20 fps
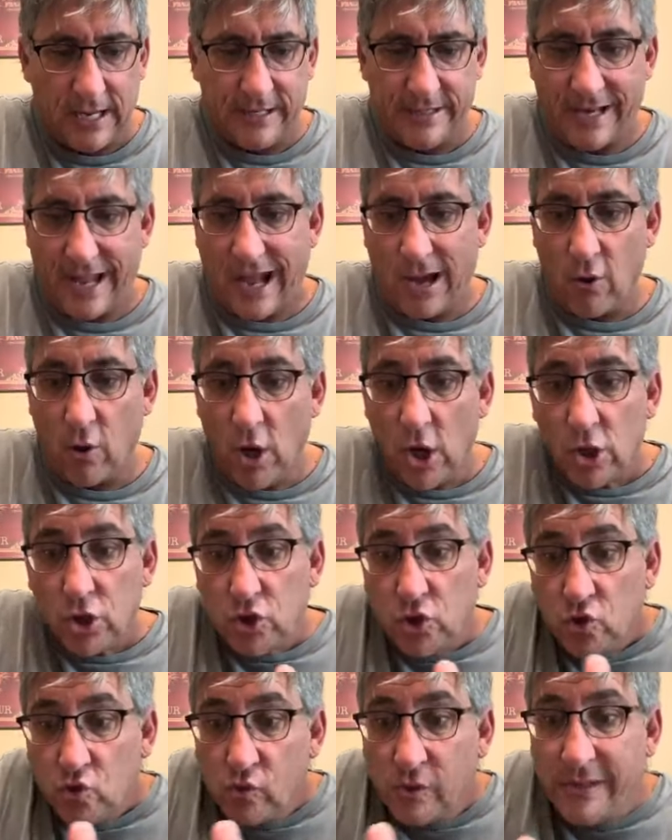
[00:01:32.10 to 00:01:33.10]
Now,
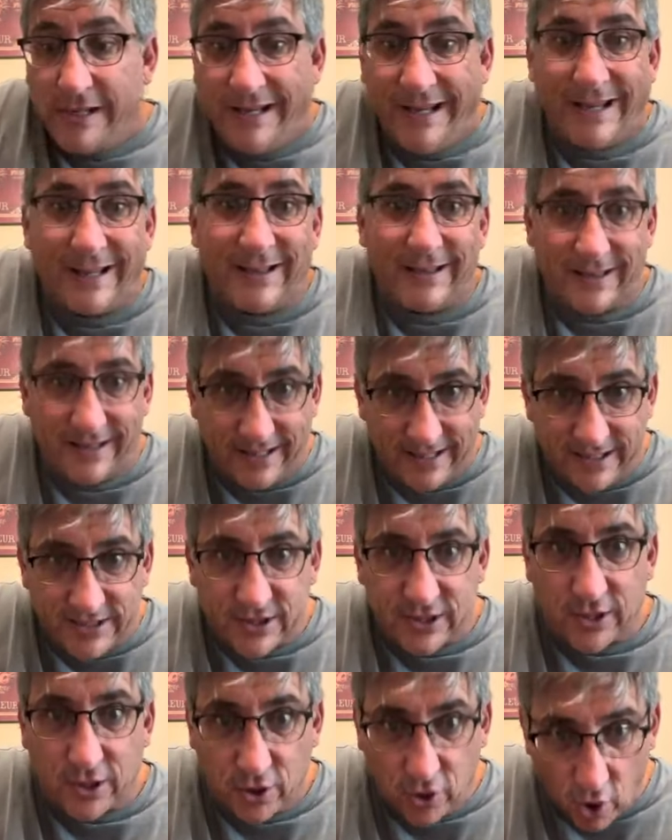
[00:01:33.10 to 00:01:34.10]
to get this
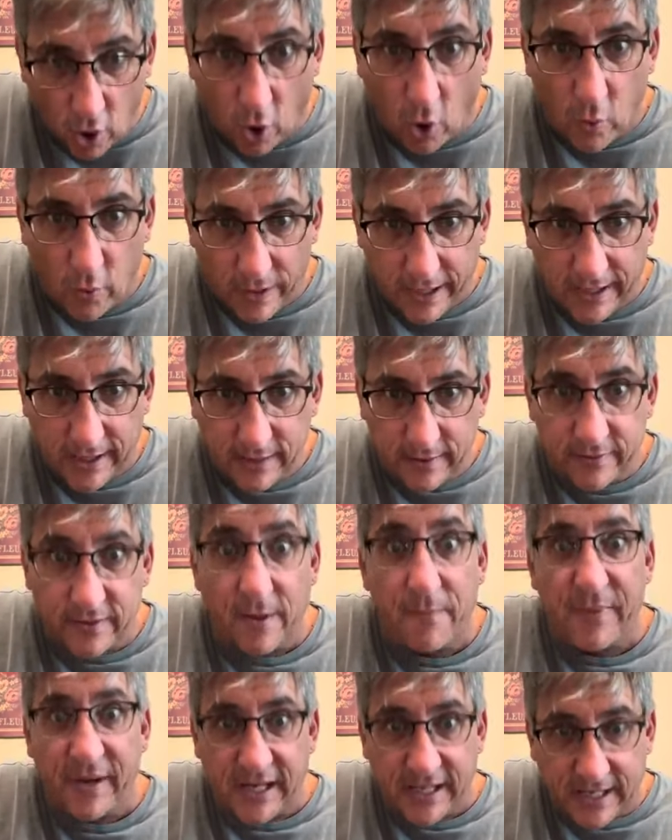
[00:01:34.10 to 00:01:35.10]
going,
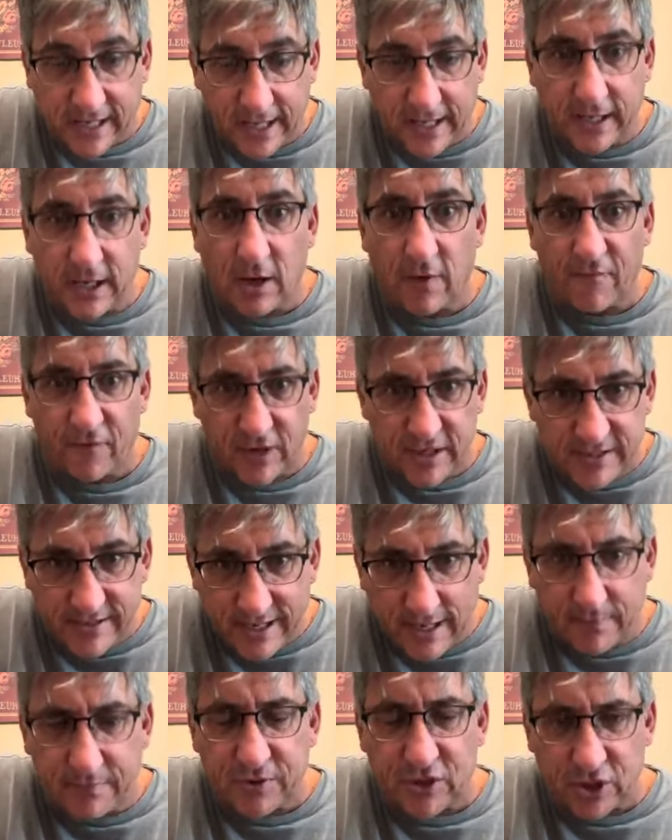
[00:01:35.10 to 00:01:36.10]
the beginning of
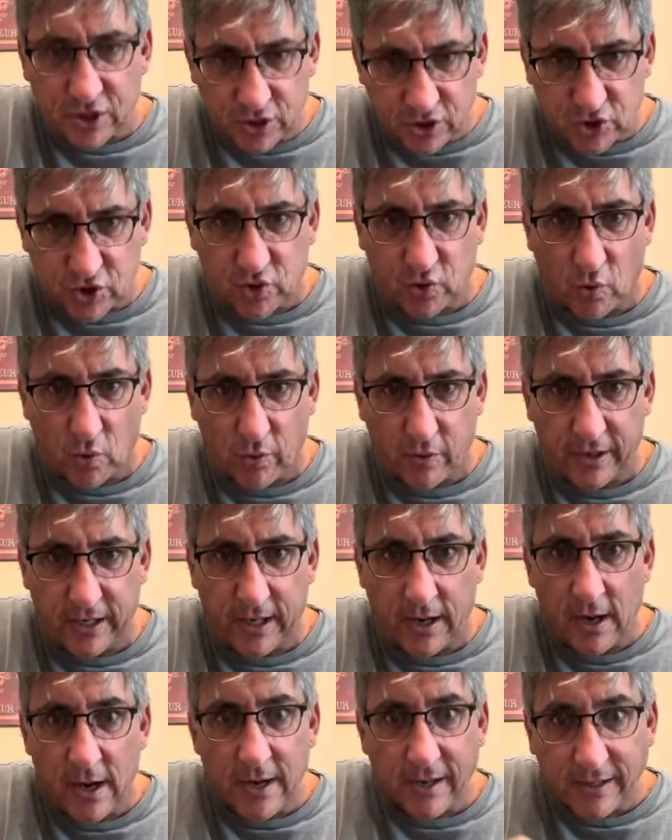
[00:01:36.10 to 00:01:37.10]
redemption story,